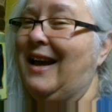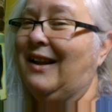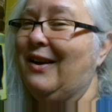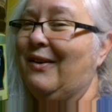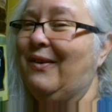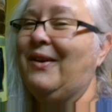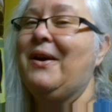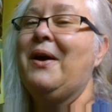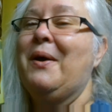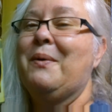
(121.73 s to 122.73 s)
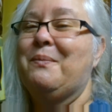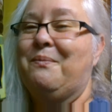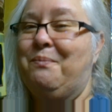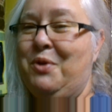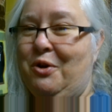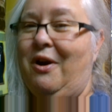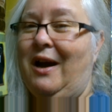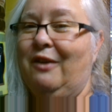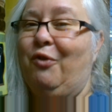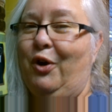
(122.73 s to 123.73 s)
yellow. Pure
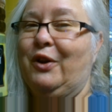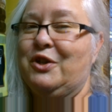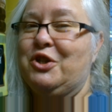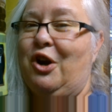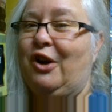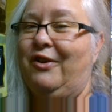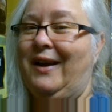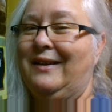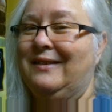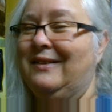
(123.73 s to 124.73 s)
olive oil is dark green,